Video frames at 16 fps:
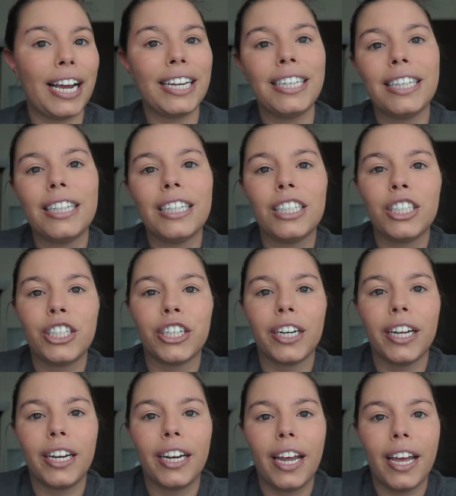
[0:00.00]
I did this
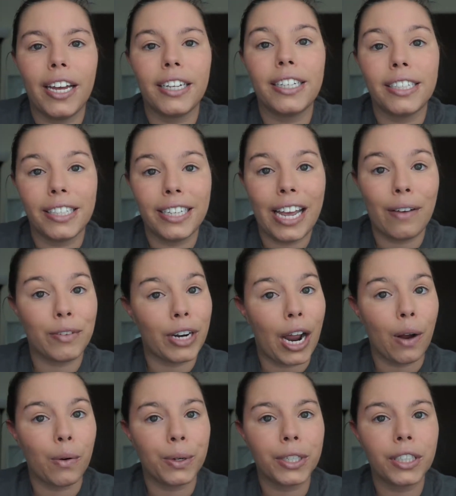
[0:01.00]
during a Disney After
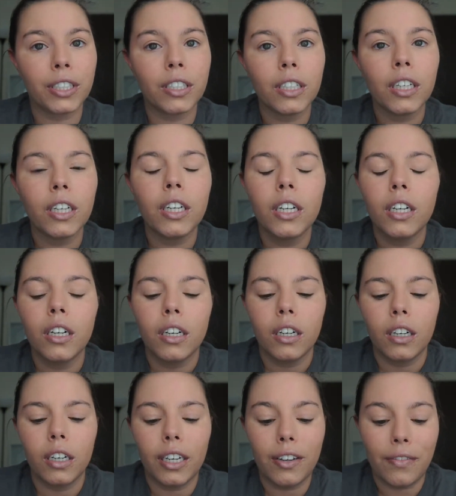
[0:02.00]
Hours
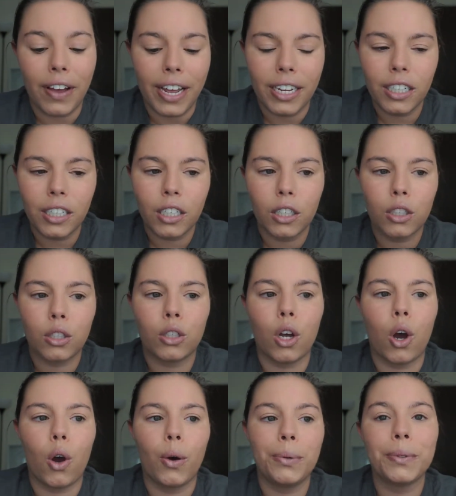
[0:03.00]
event,
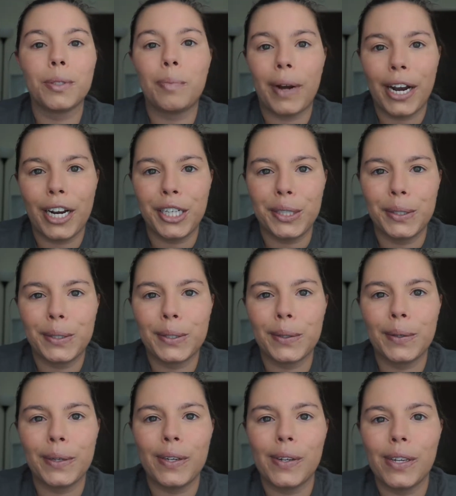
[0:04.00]
so it was brand new,
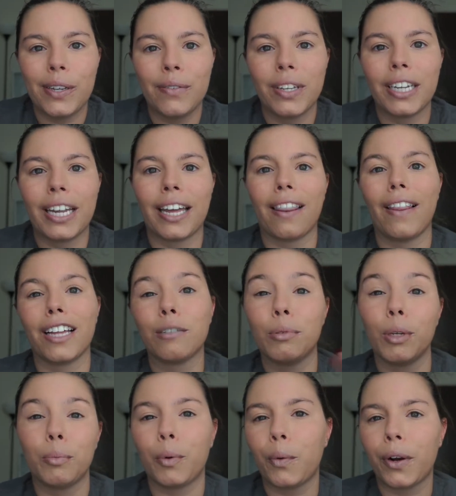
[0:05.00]
so even like less
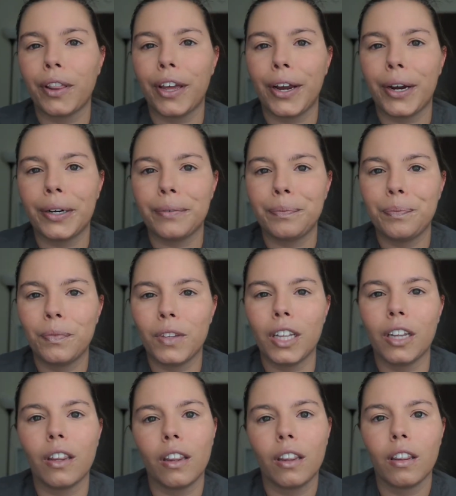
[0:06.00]
people were there
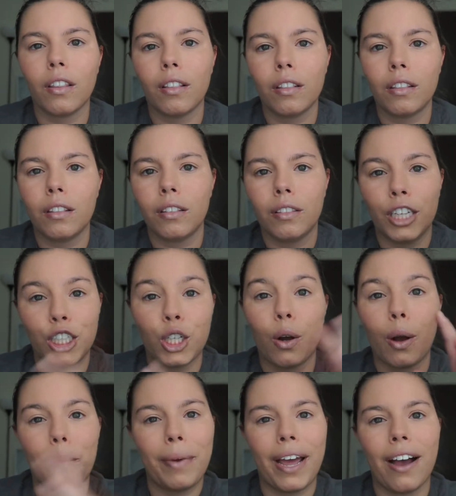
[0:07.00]
than they show
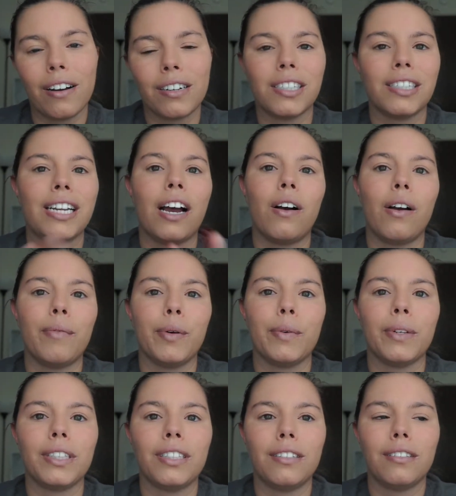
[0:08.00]
up now, because now
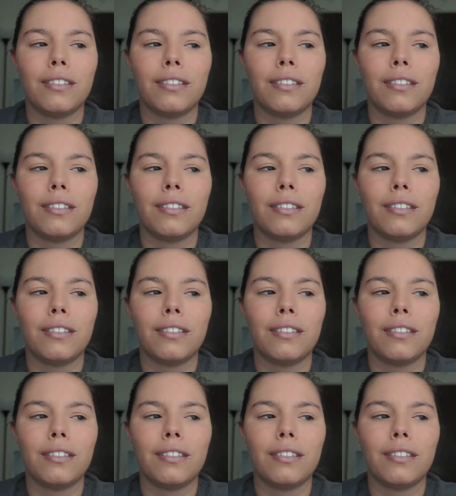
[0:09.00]
everyone's